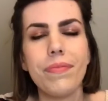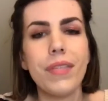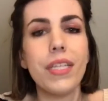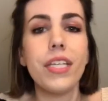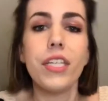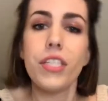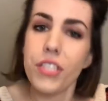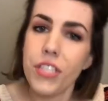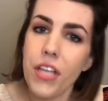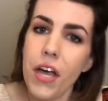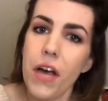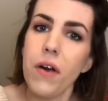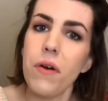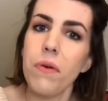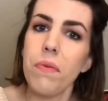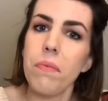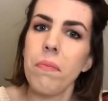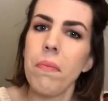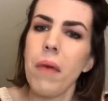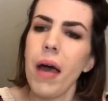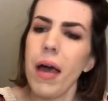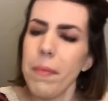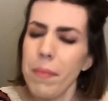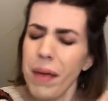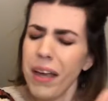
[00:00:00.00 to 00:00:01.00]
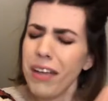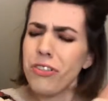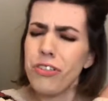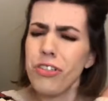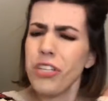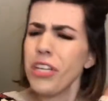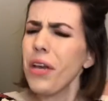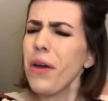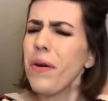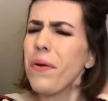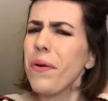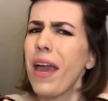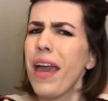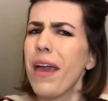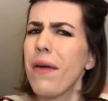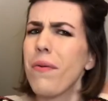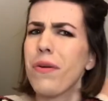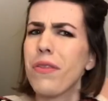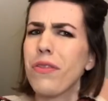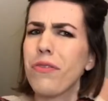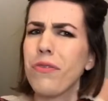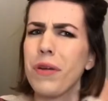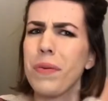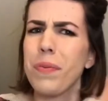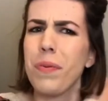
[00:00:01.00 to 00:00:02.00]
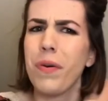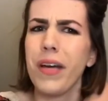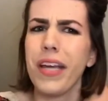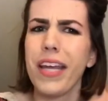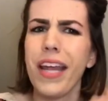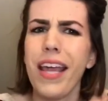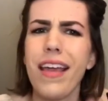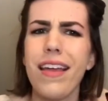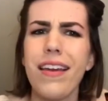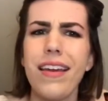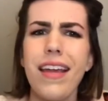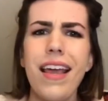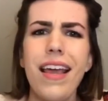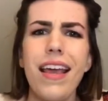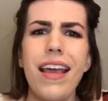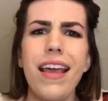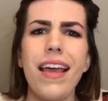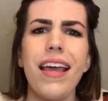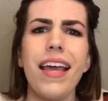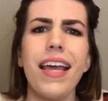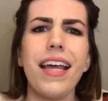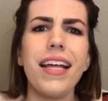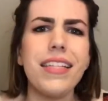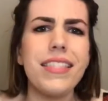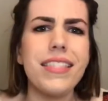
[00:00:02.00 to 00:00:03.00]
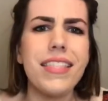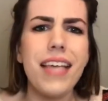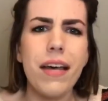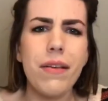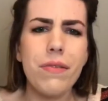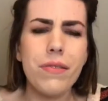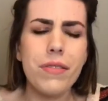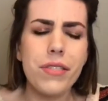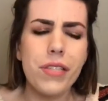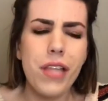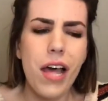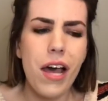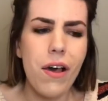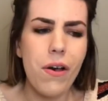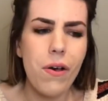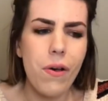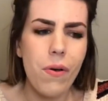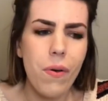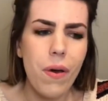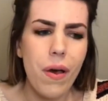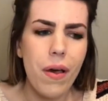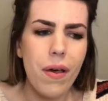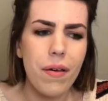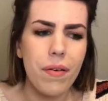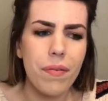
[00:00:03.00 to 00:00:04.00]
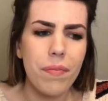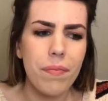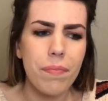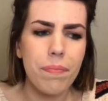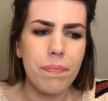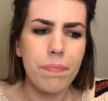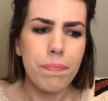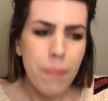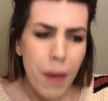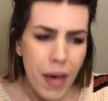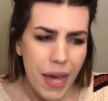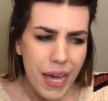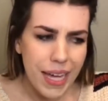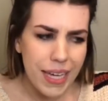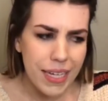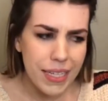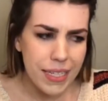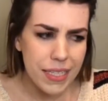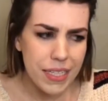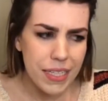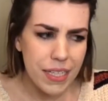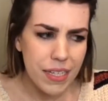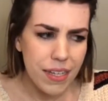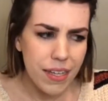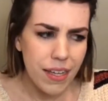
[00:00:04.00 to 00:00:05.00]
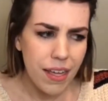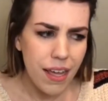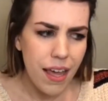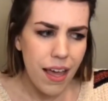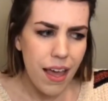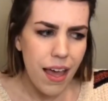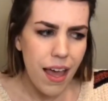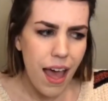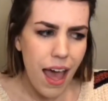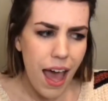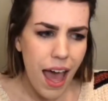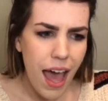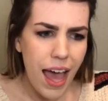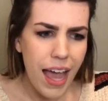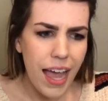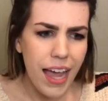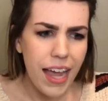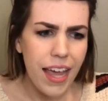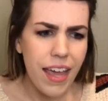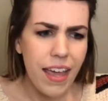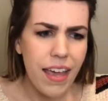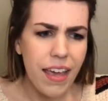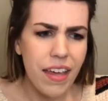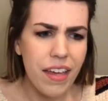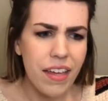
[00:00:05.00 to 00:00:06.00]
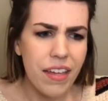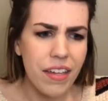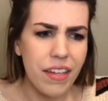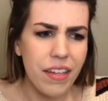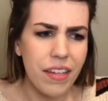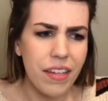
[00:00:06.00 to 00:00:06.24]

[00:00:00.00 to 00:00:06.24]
So I'm actually okay with 3.8. It sounds low, but I